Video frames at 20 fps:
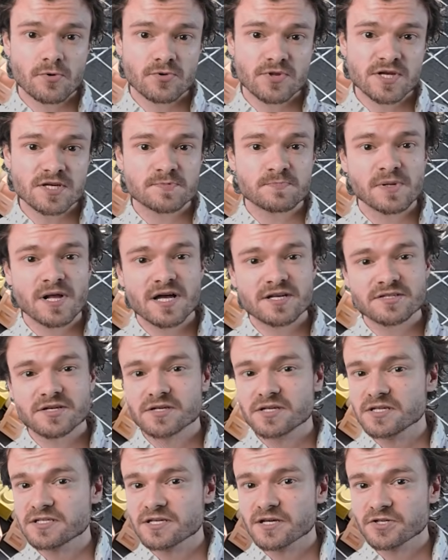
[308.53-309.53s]
these plaza
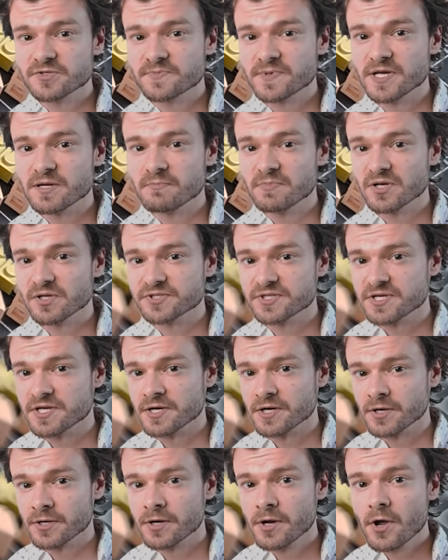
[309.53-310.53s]
details being built
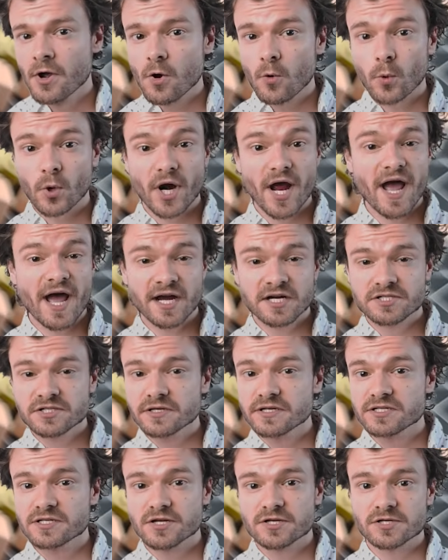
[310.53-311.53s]
here were
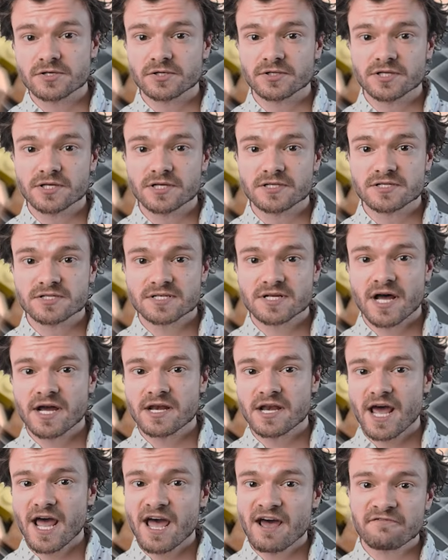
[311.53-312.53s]
actually digitally
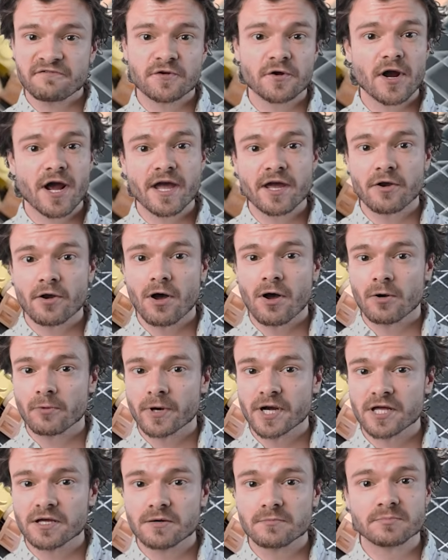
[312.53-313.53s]
designed after I had
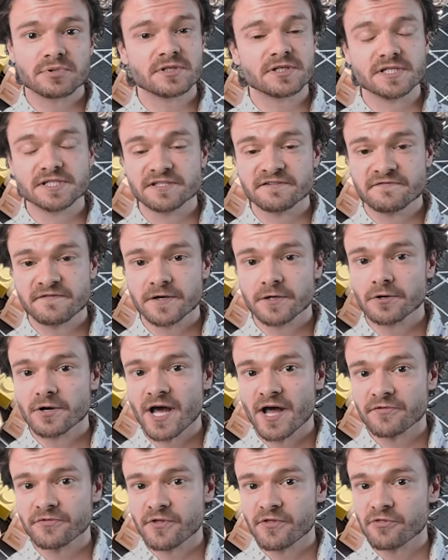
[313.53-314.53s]
already completely figured
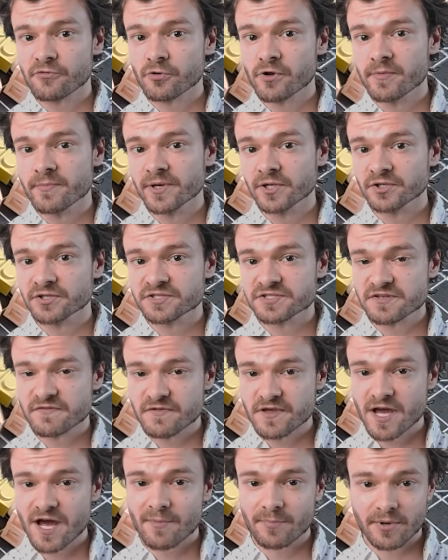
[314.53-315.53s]
out the 3 buildings of
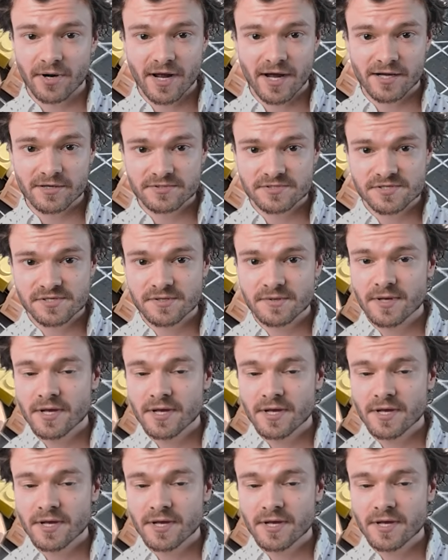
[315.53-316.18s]
the Opera House.